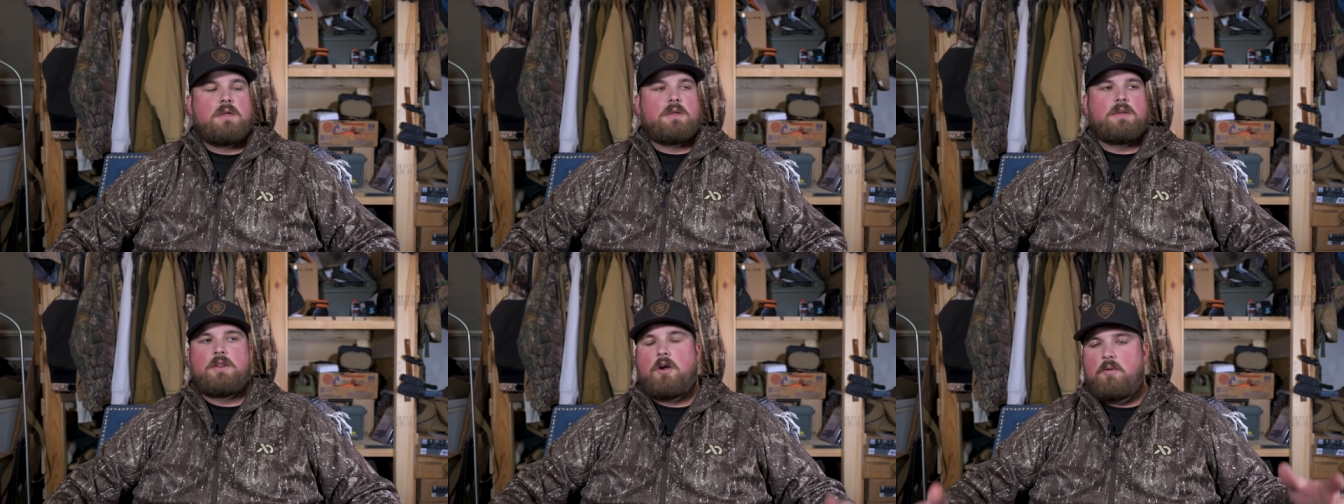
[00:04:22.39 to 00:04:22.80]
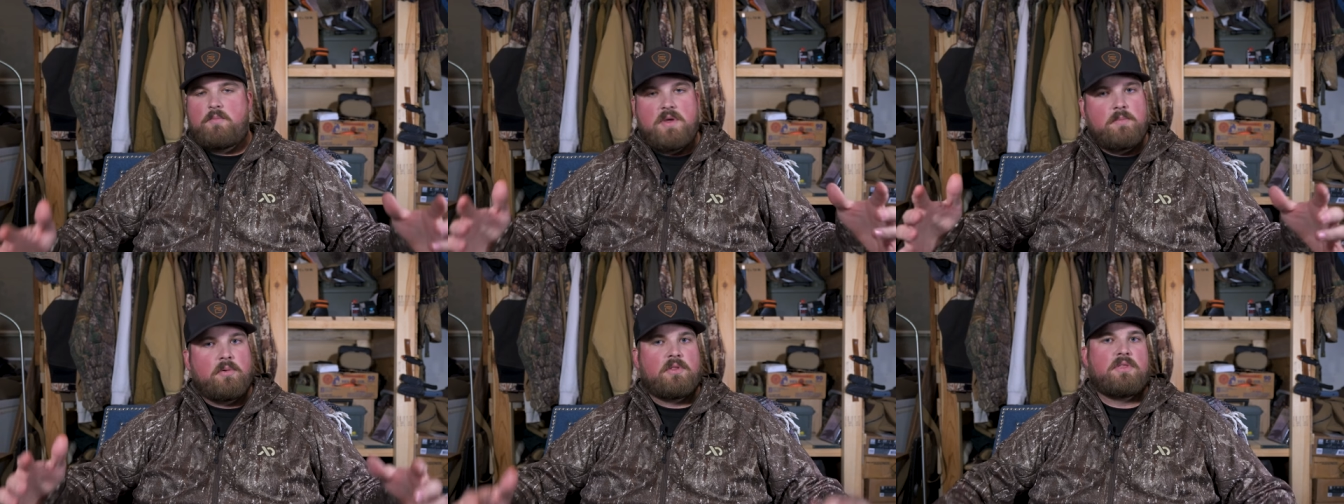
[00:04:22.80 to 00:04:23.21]
You know,
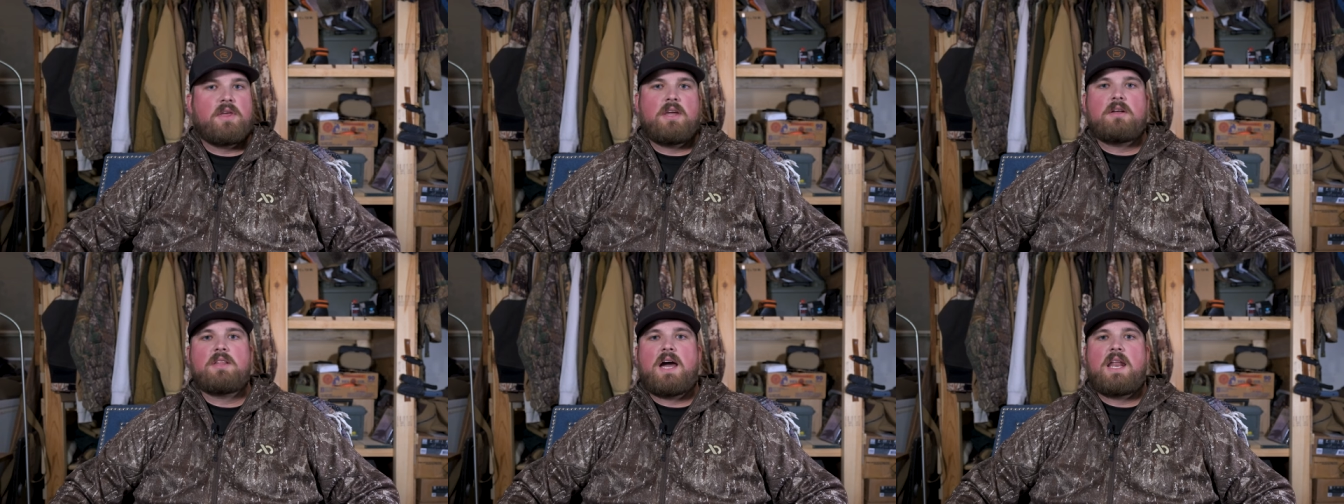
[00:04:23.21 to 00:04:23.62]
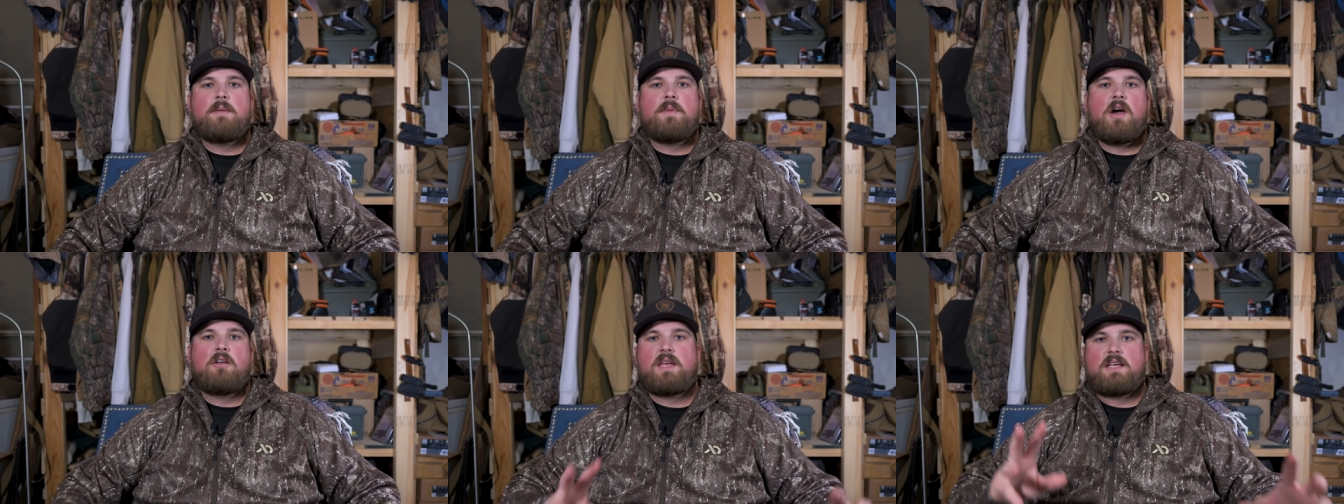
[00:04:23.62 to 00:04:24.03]
people think a lot
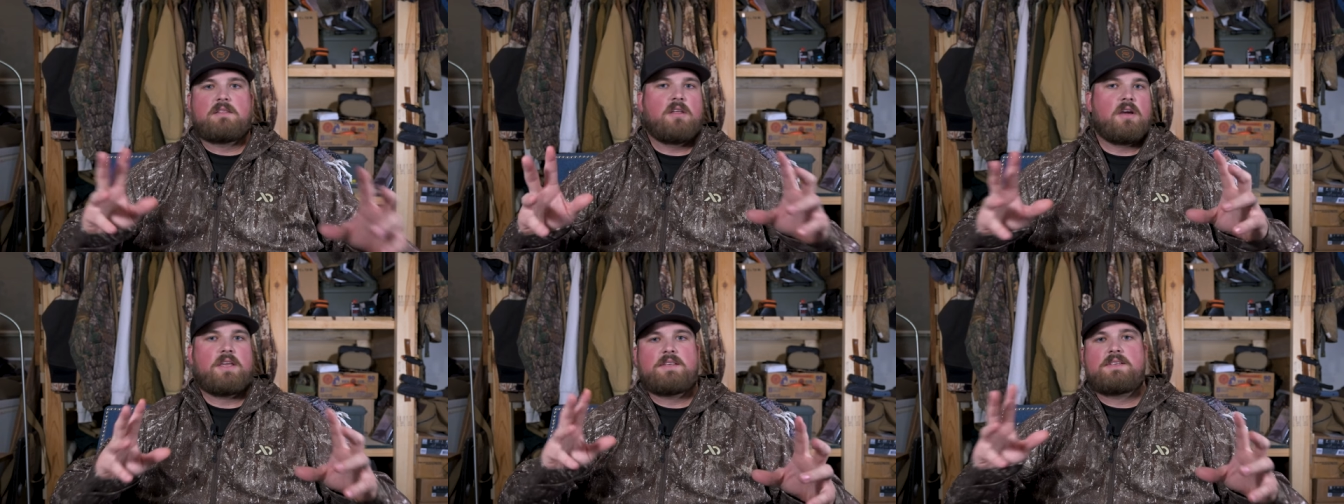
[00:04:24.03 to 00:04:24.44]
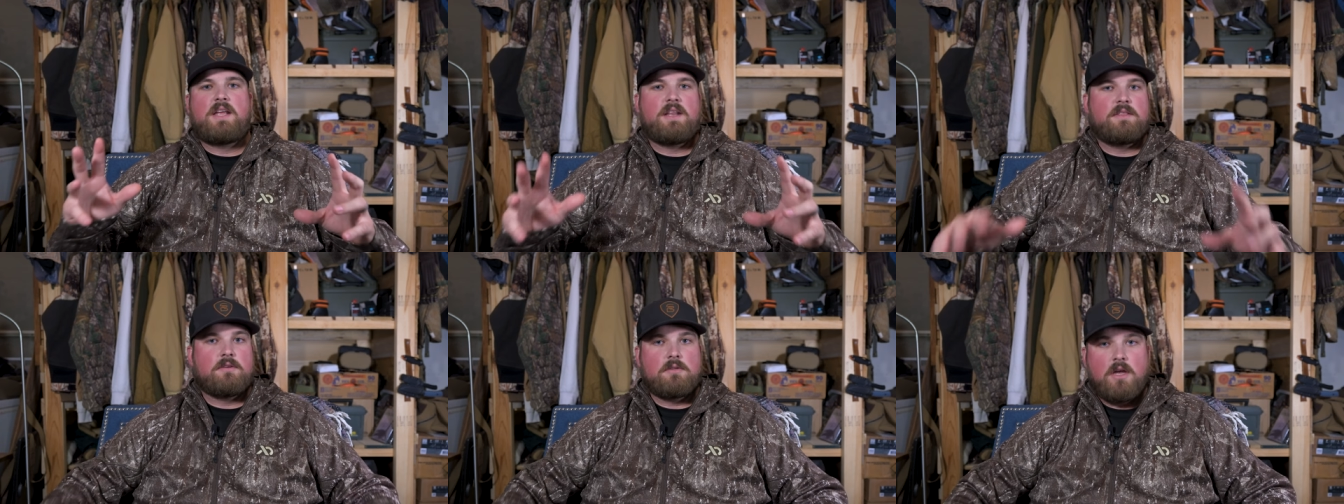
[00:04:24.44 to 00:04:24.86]
about like luck
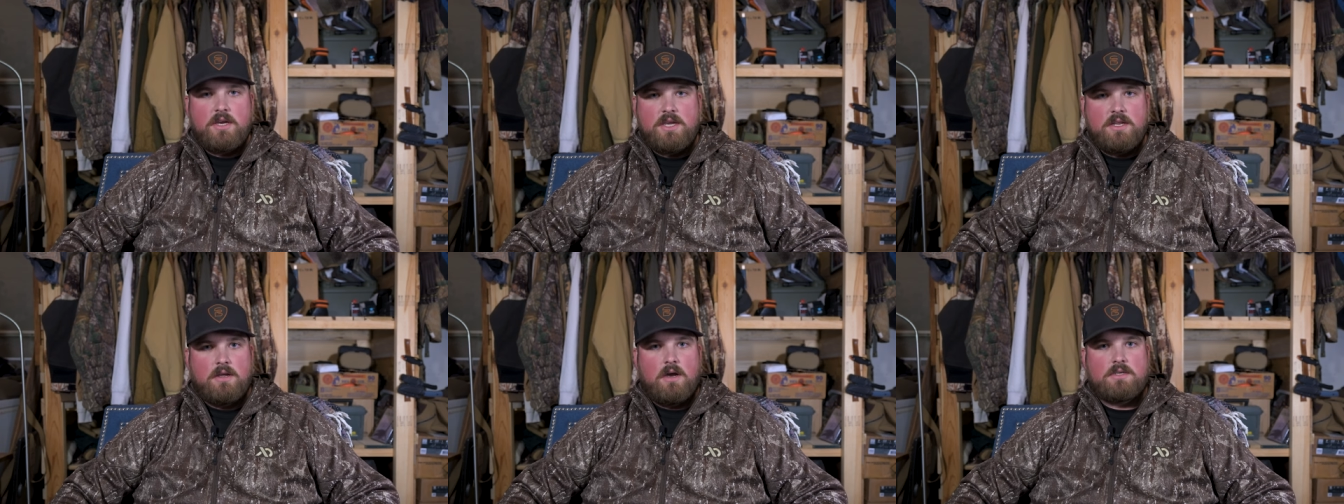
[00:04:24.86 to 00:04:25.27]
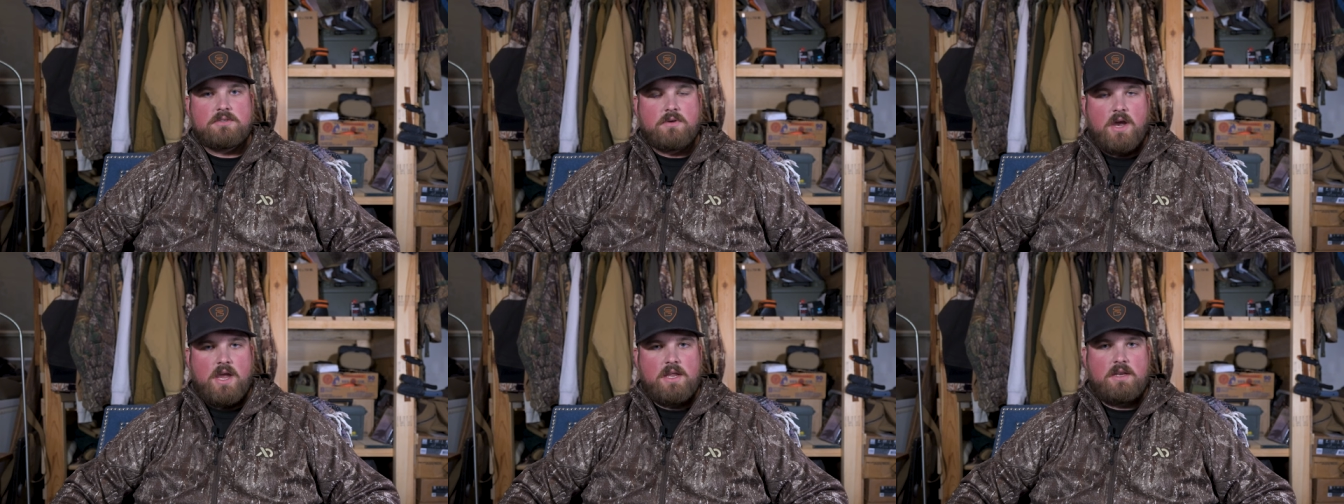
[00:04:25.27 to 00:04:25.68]
setting their lucky ducks,
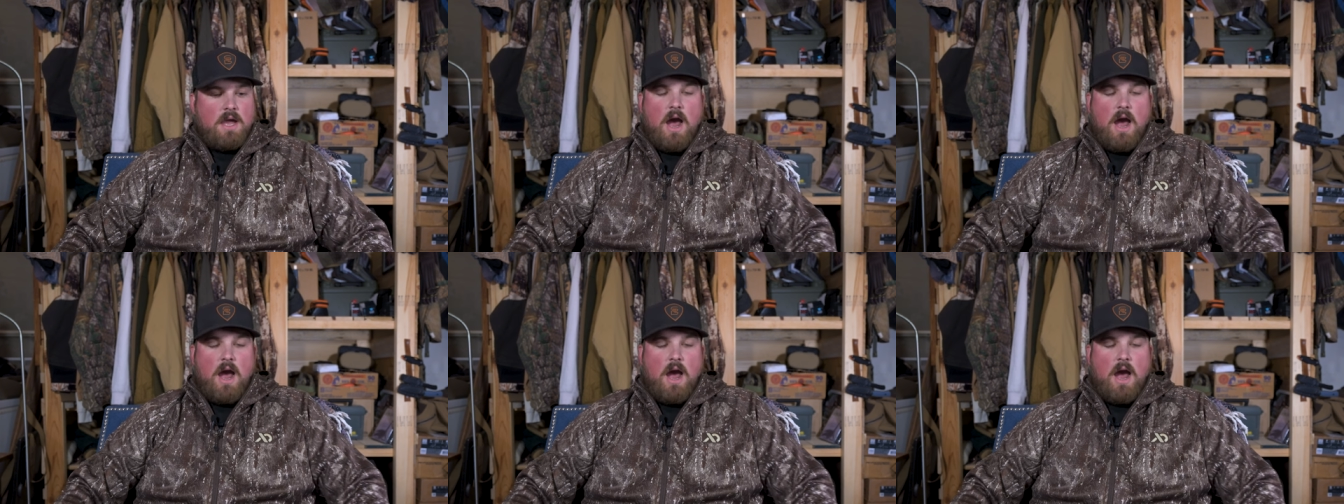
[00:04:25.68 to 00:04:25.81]
right?